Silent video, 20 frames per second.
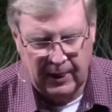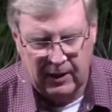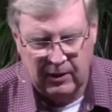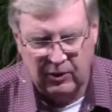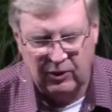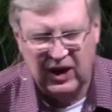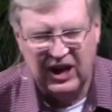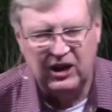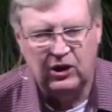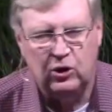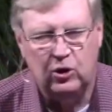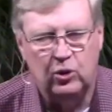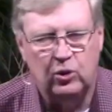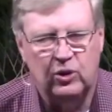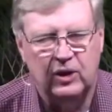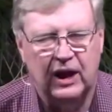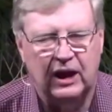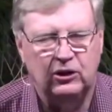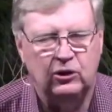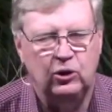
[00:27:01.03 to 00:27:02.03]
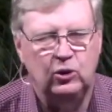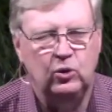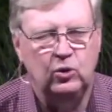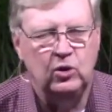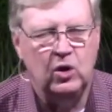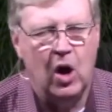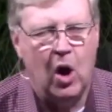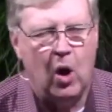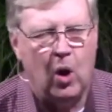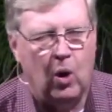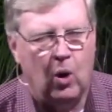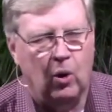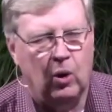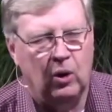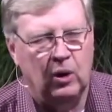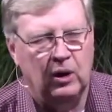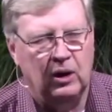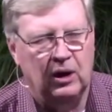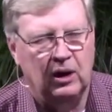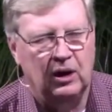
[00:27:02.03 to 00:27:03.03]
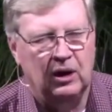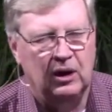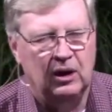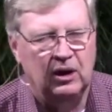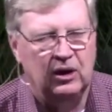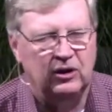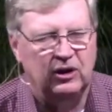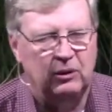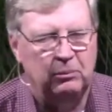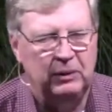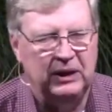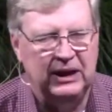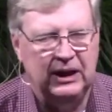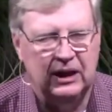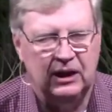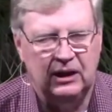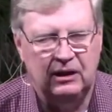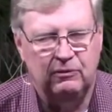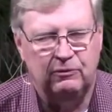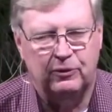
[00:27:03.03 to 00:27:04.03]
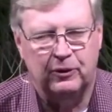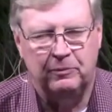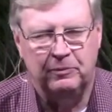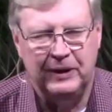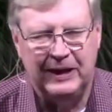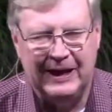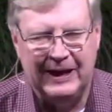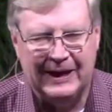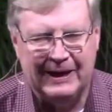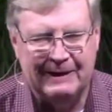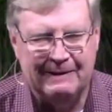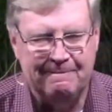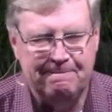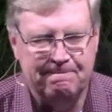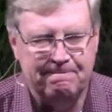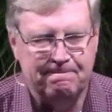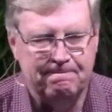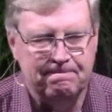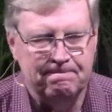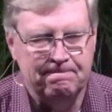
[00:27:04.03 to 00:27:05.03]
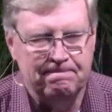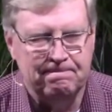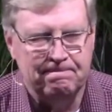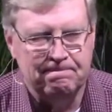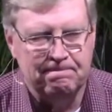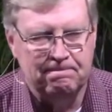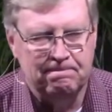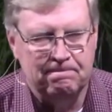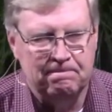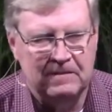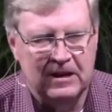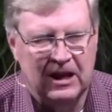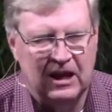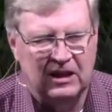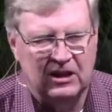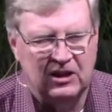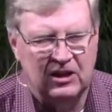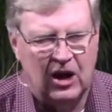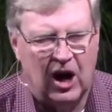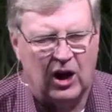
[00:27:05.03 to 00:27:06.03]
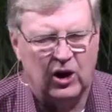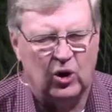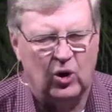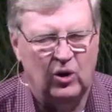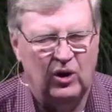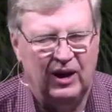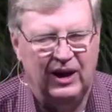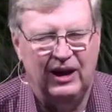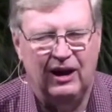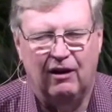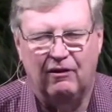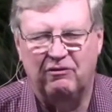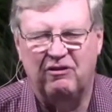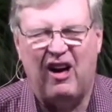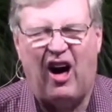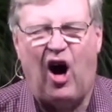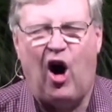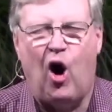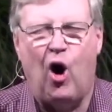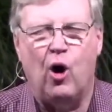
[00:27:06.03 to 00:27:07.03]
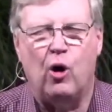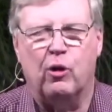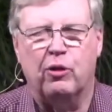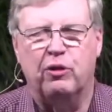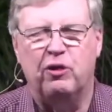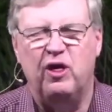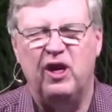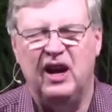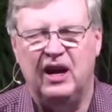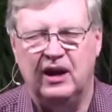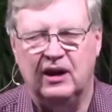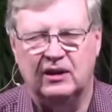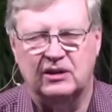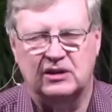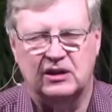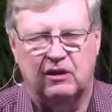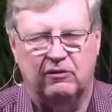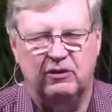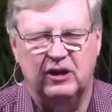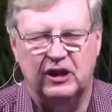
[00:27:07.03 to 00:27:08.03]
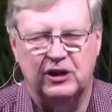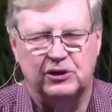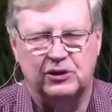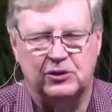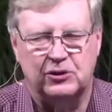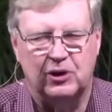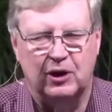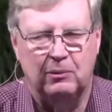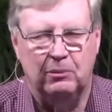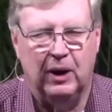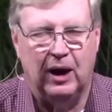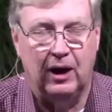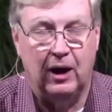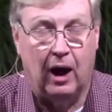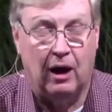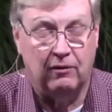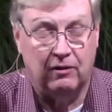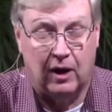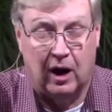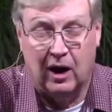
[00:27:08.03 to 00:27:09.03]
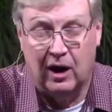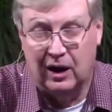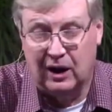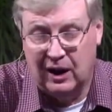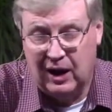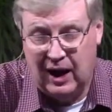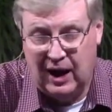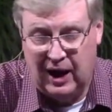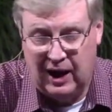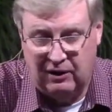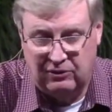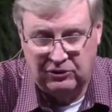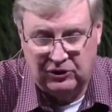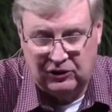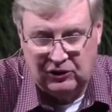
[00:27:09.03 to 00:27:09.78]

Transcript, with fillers: Thank you that you know the beginning from the end, not only of all things, of history, but of our lives.